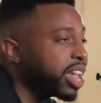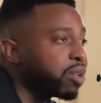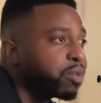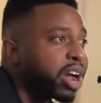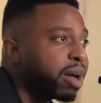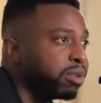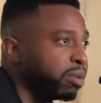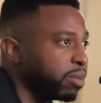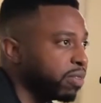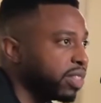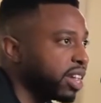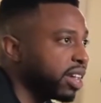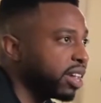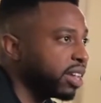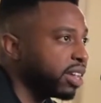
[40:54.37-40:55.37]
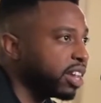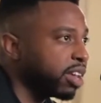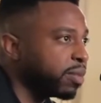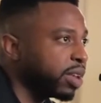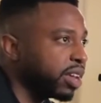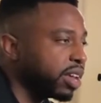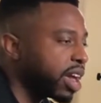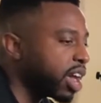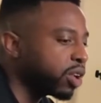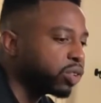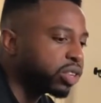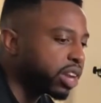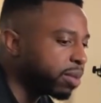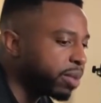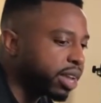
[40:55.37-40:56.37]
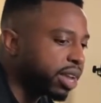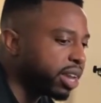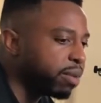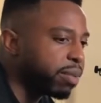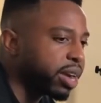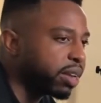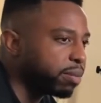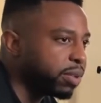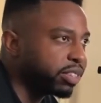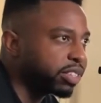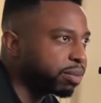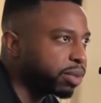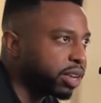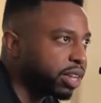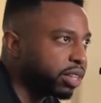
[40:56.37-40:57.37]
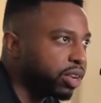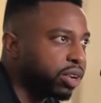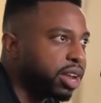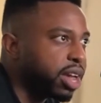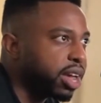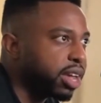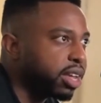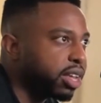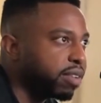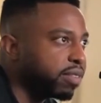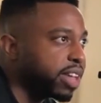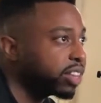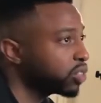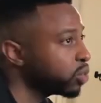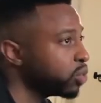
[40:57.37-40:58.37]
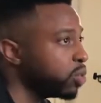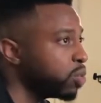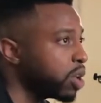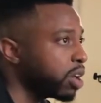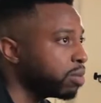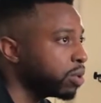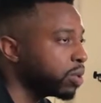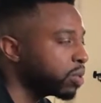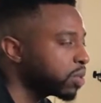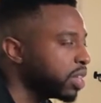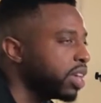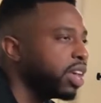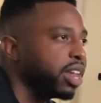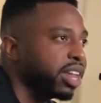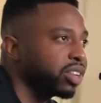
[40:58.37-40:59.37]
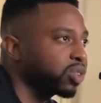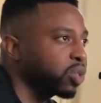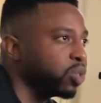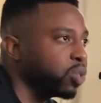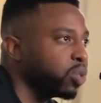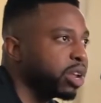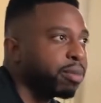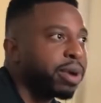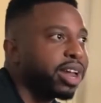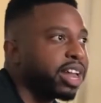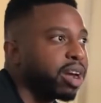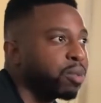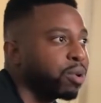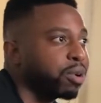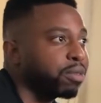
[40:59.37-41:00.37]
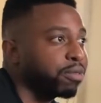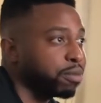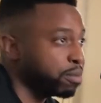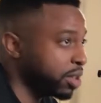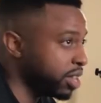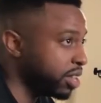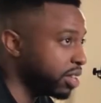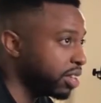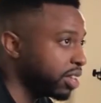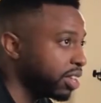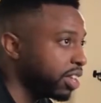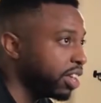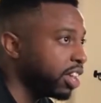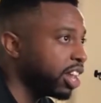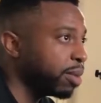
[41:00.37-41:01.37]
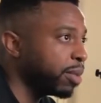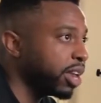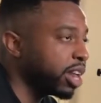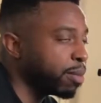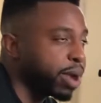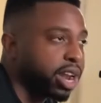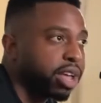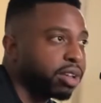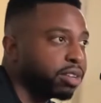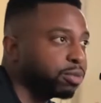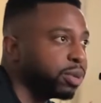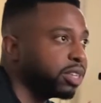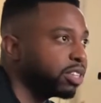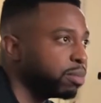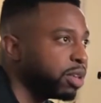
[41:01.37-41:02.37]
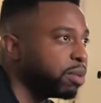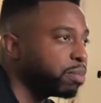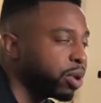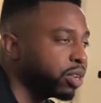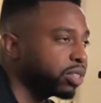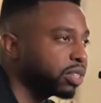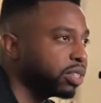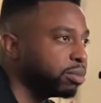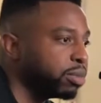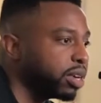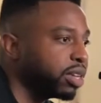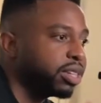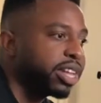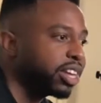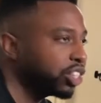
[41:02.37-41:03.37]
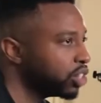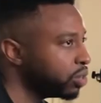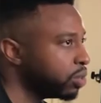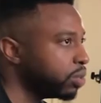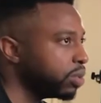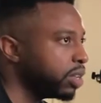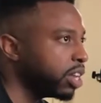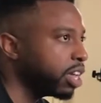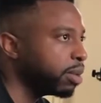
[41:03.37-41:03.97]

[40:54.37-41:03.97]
And you can't rob them of that. You know what I mean? I don't try to make anybody be something that they're not. If that's who you are, bro, that's cool. It might not work for me. You know what I mean? It might not speak to me personally, but that's you.